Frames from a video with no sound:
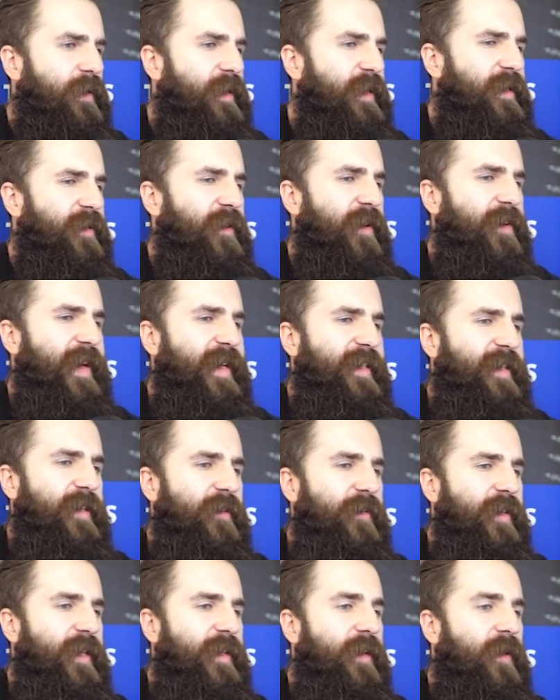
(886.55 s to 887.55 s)
this trader
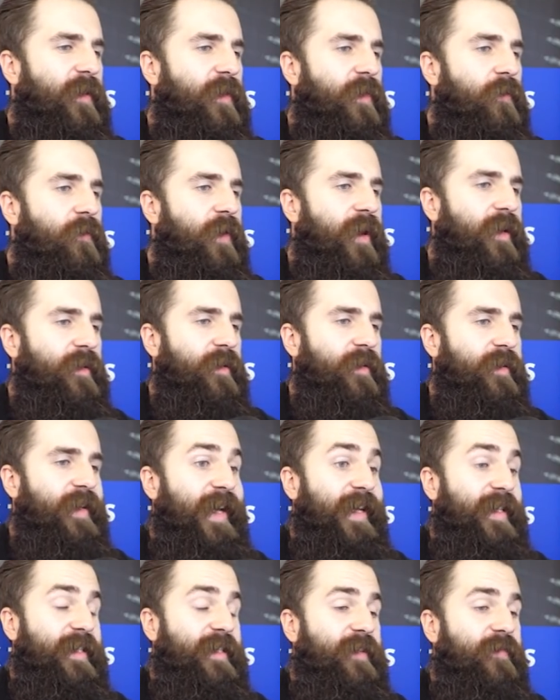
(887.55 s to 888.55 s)
executed
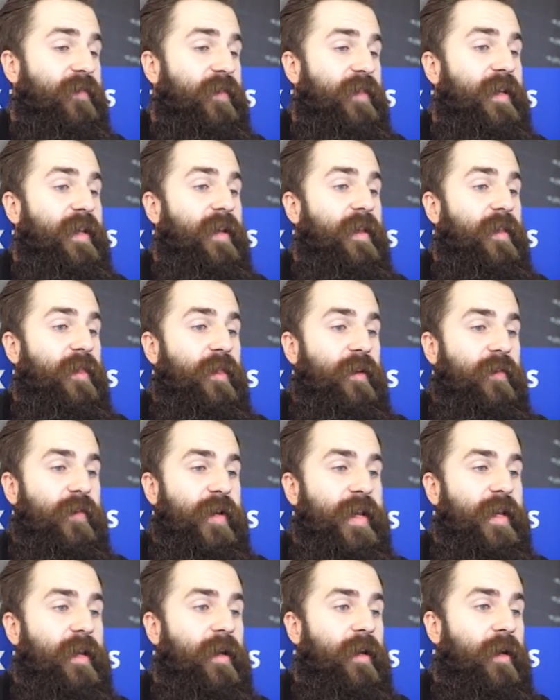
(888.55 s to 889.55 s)

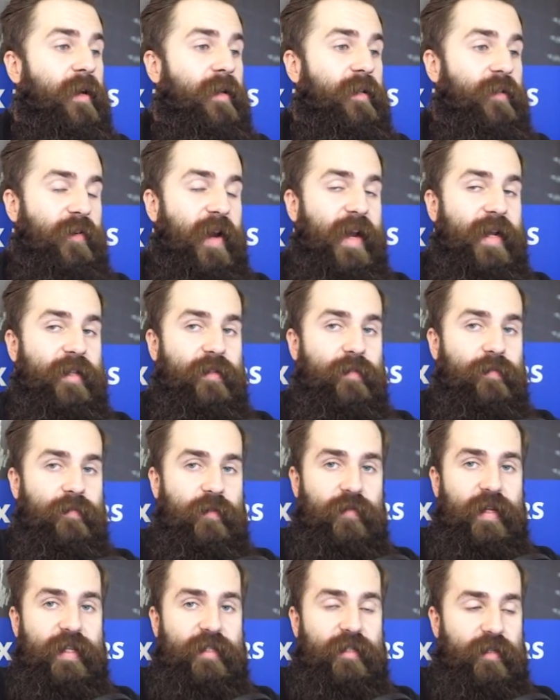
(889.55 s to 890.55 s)
273 trades.
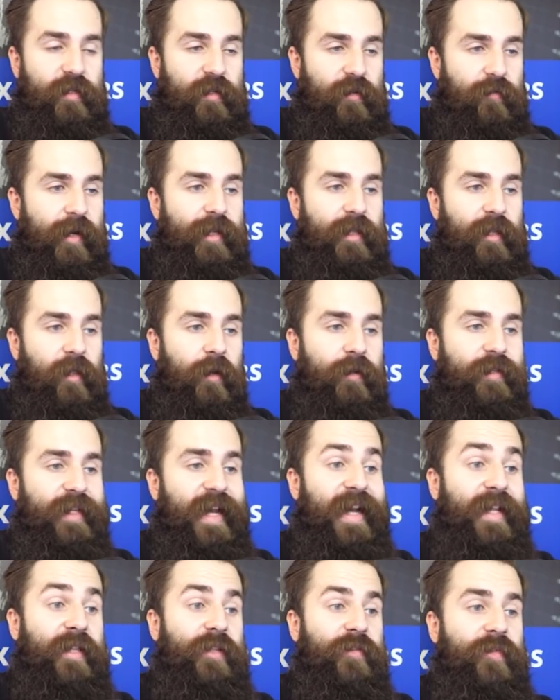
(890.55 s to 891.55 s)
So that's quite a
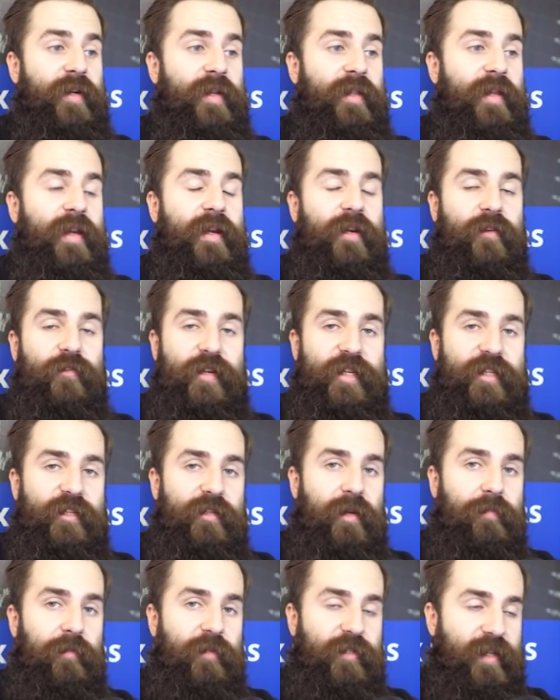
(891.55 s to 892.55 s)
lot and a really
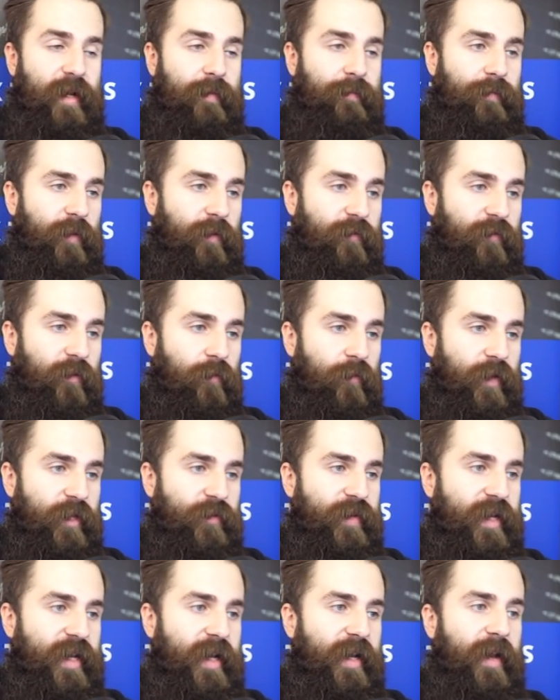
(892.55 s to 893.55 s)
reasonable sample from
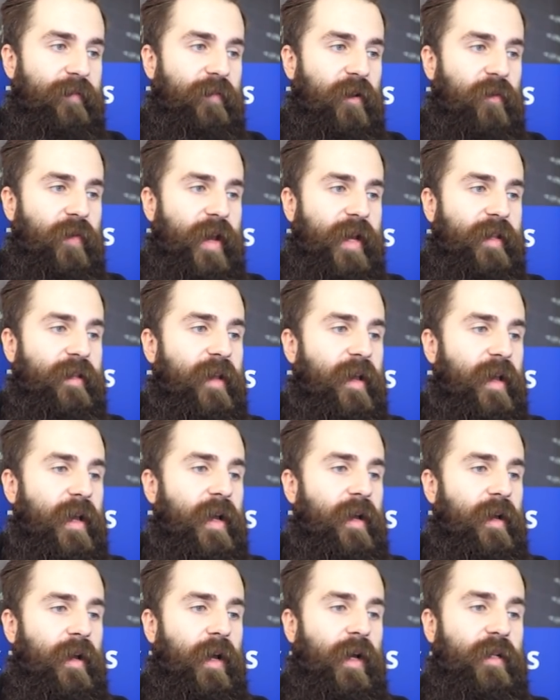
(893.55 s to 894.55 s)
which we can evaluate
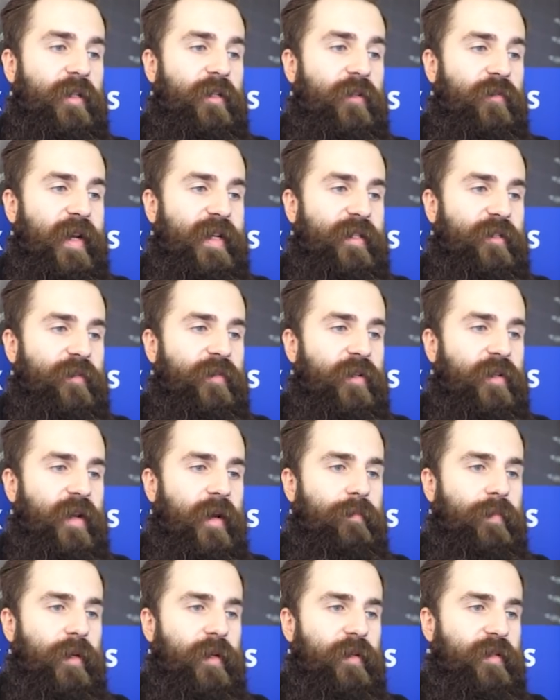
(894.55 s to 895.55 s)
the rest of the
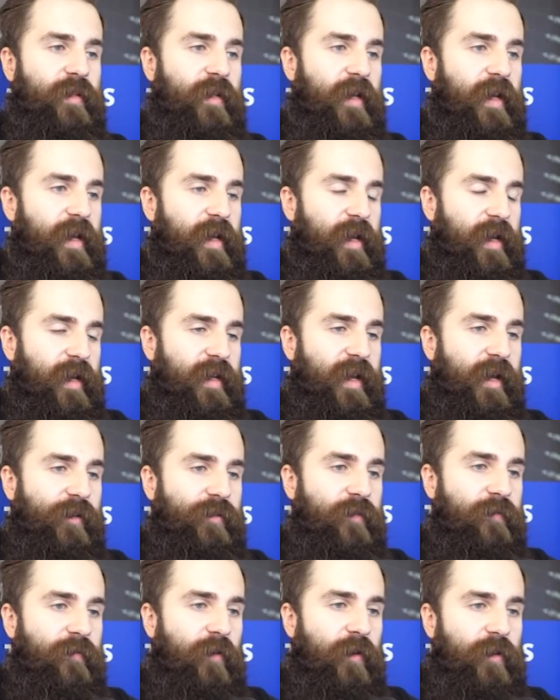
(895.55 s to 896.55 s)
numbers.
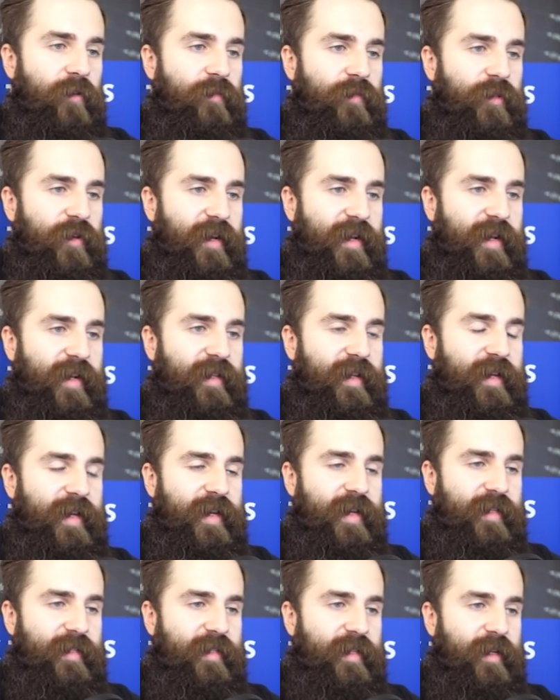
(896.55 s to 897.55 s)
Now the volume traded
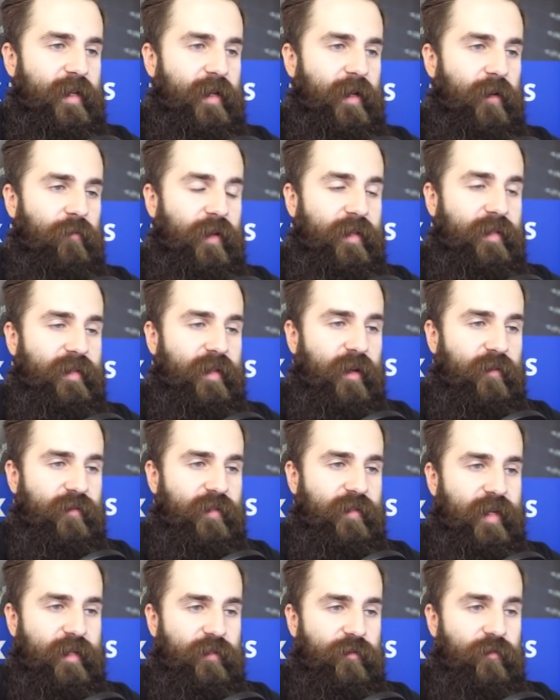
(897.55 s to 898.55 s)
is
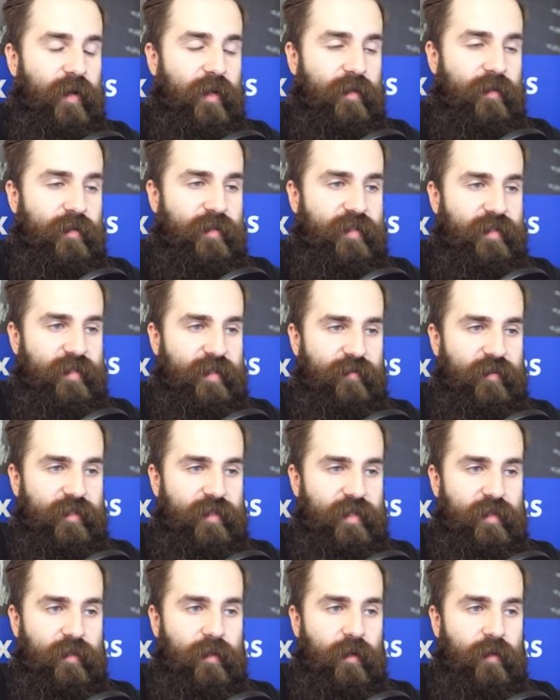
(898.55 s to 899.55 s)

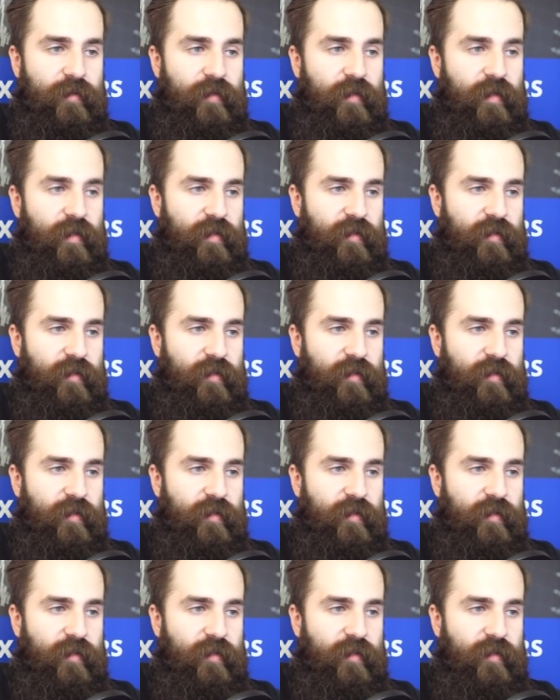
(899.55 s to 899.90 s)
1,217 lots.